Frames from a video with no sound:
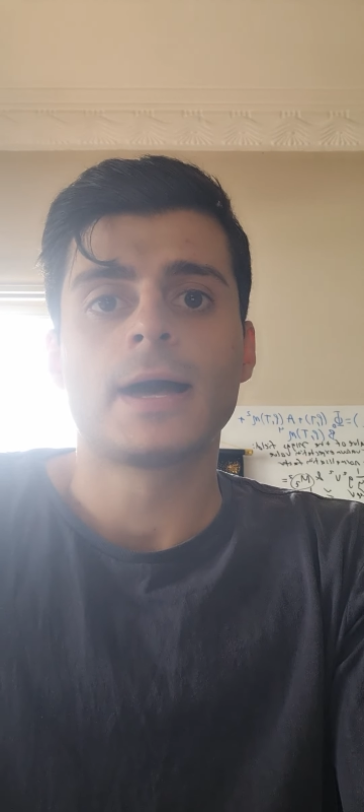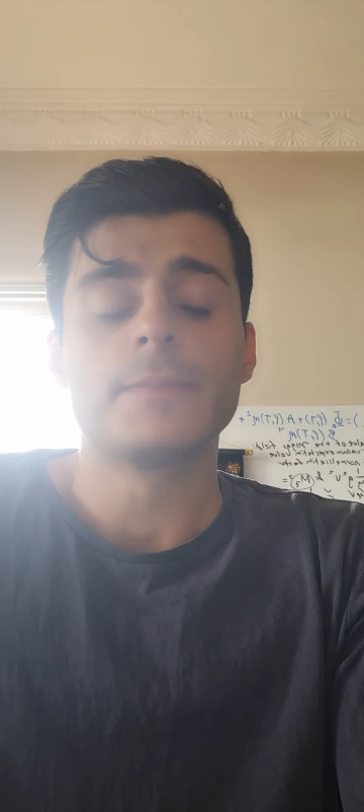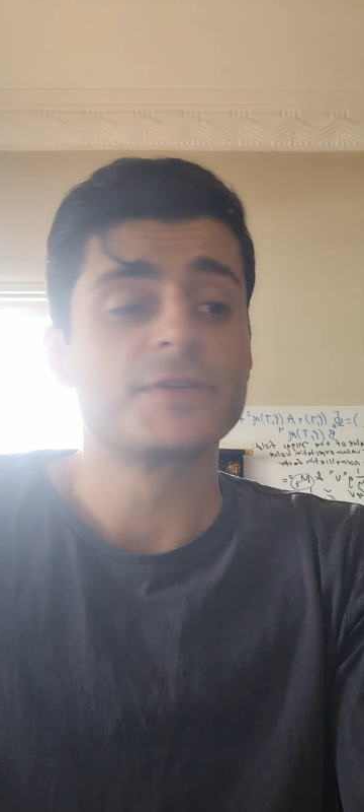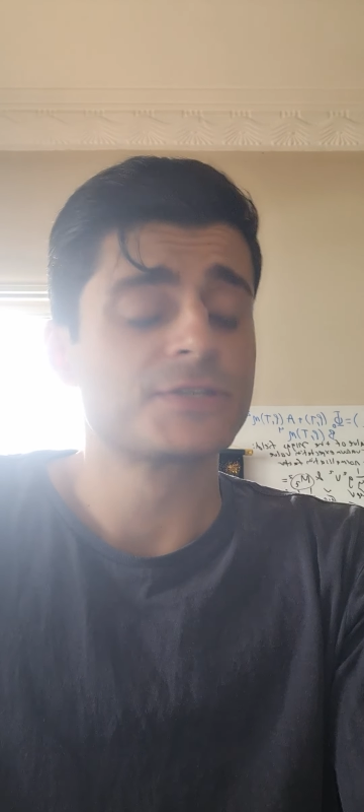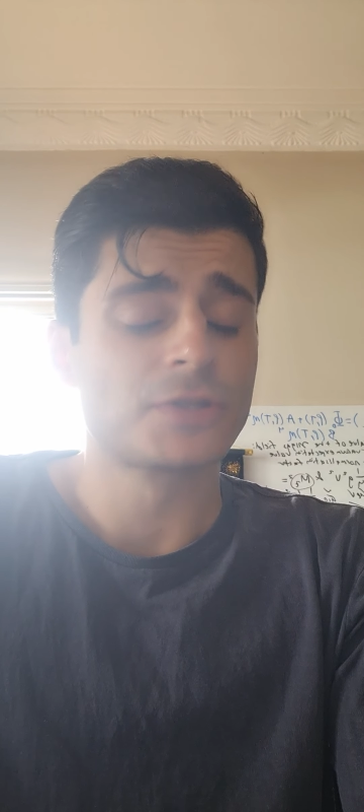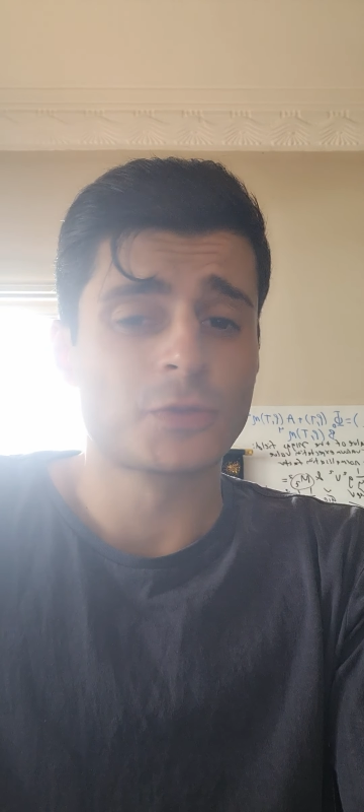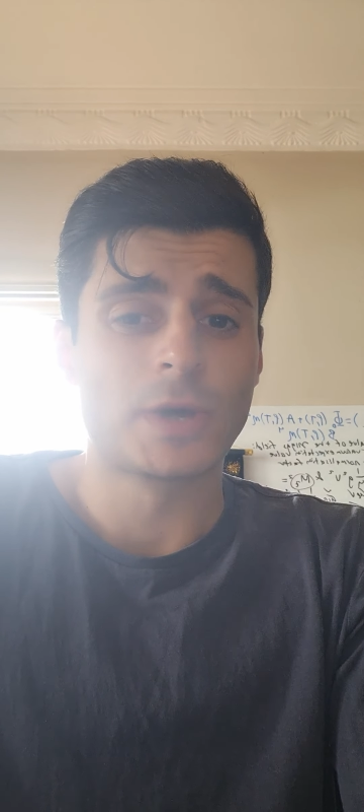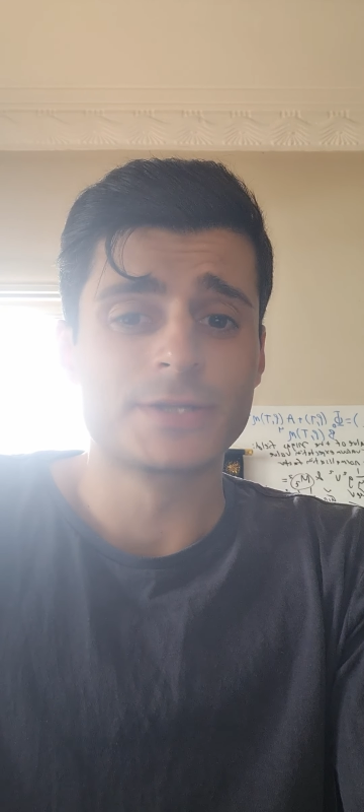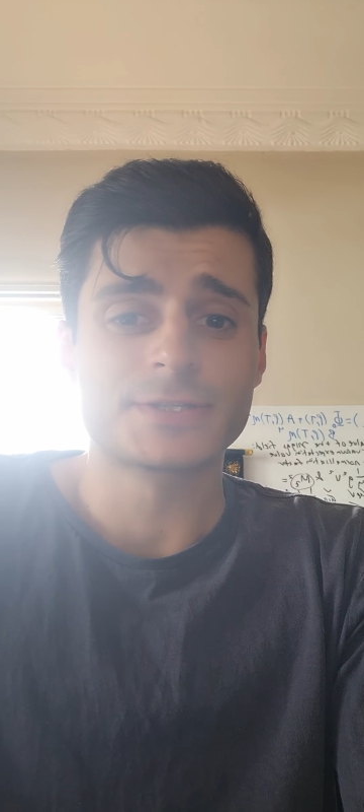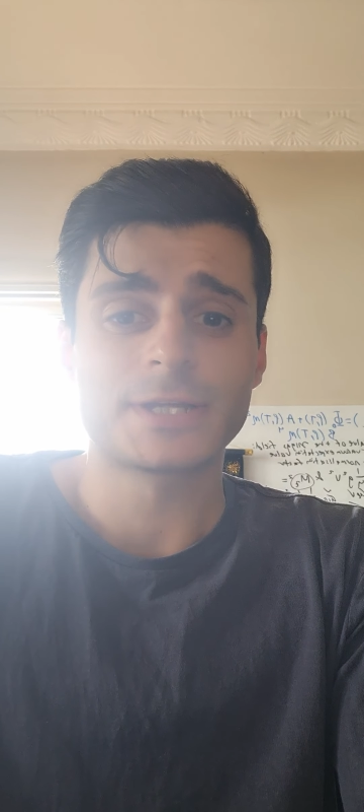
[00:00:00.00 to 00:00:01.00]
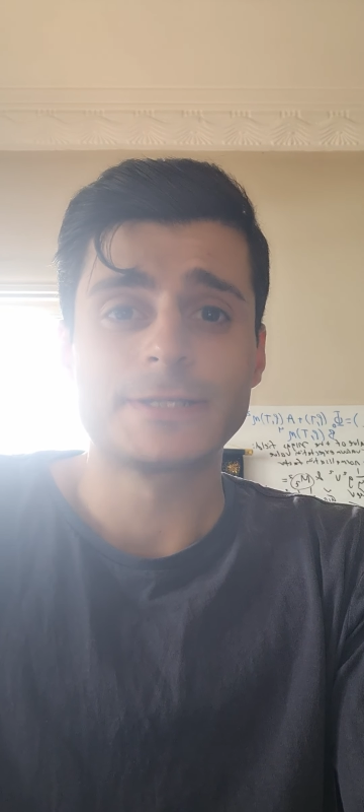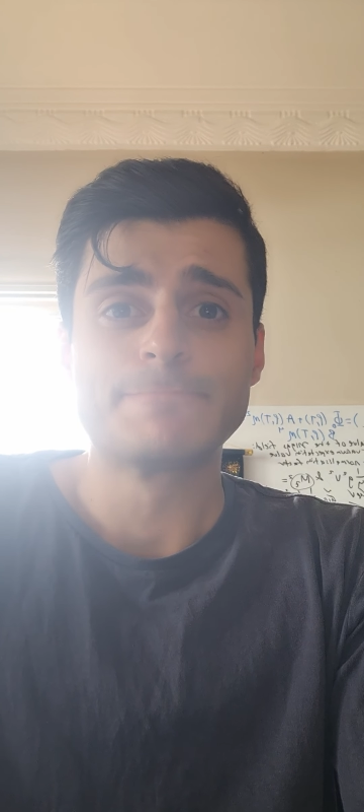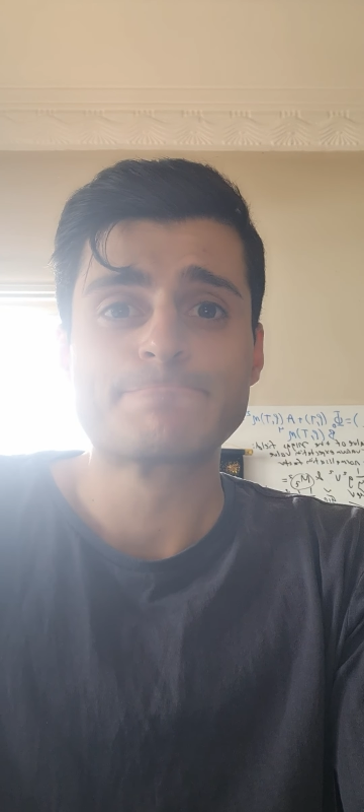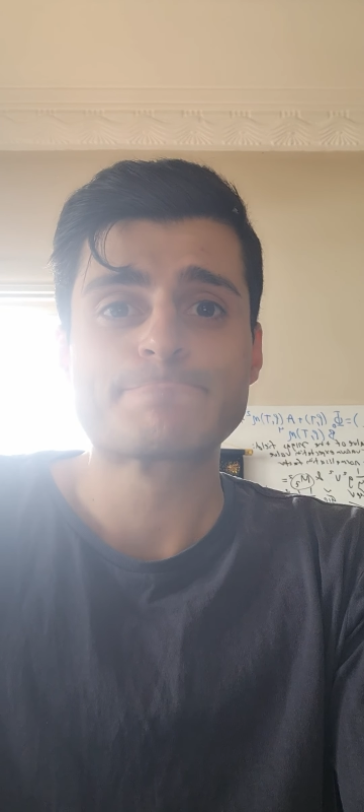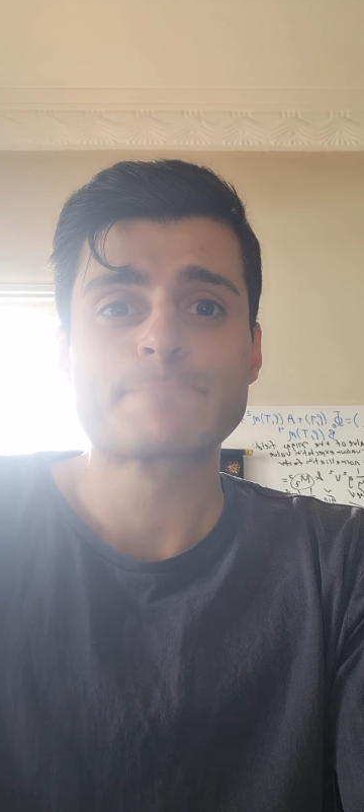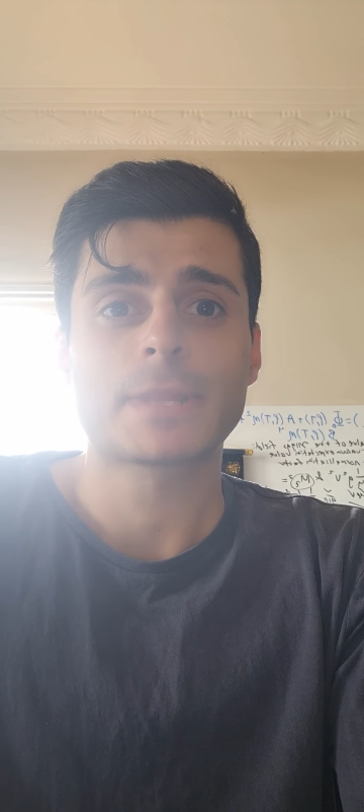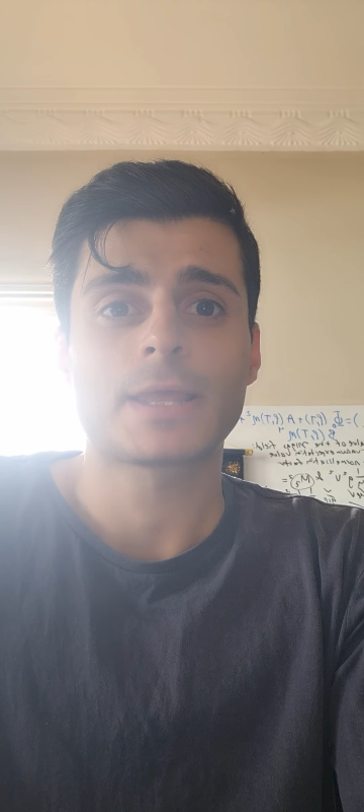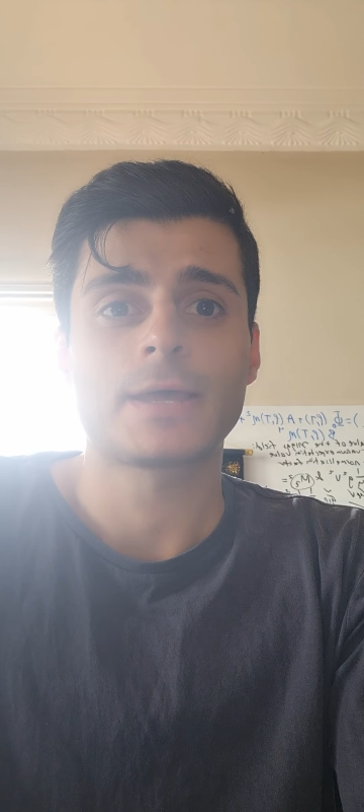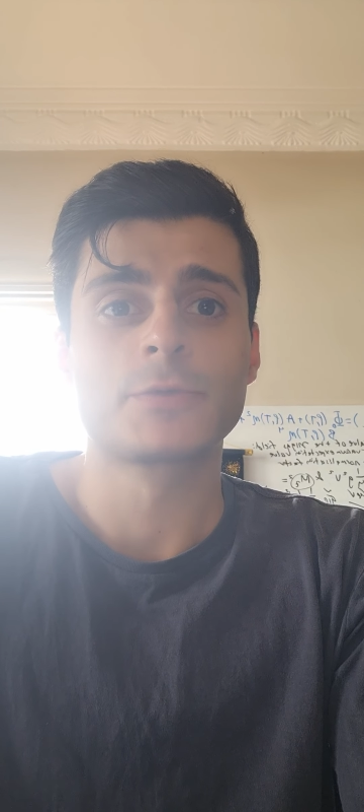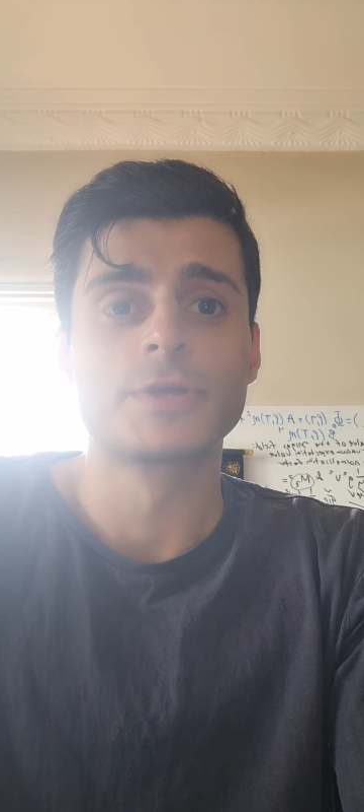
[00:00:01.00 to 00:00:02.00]
This is not the way to study.
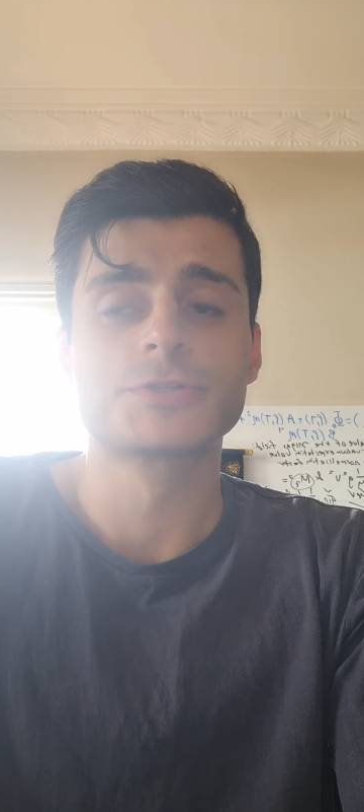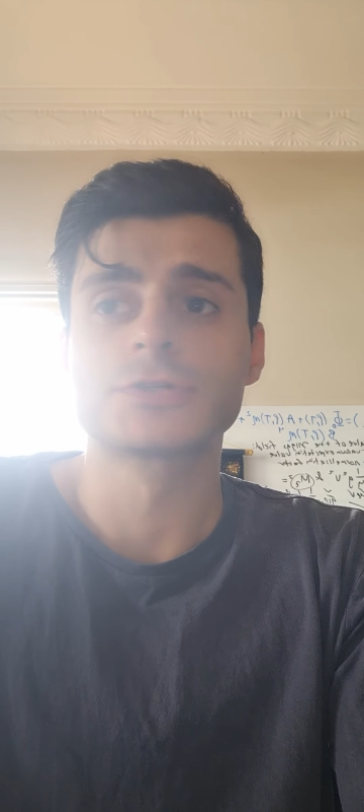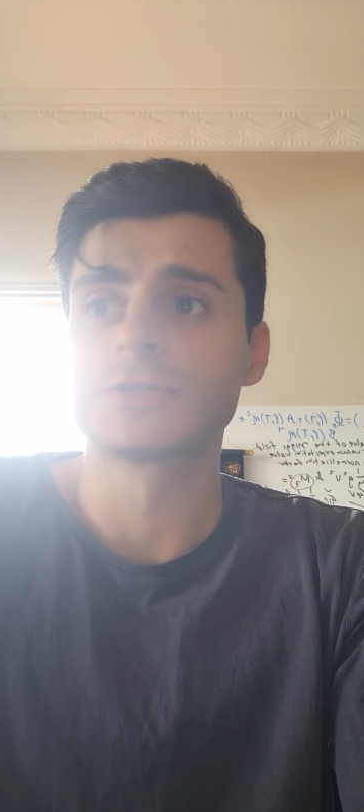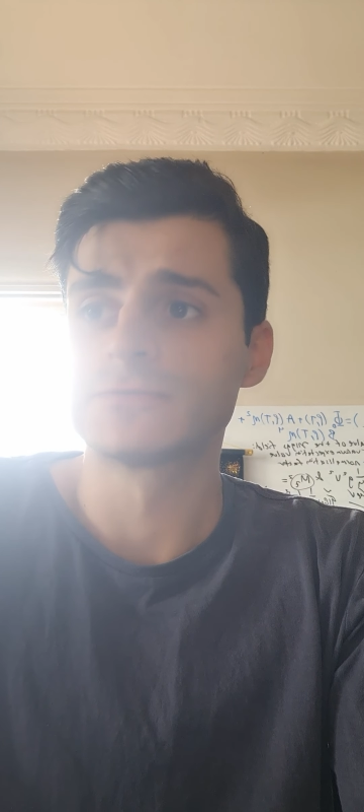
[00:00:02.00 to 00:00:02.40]
The research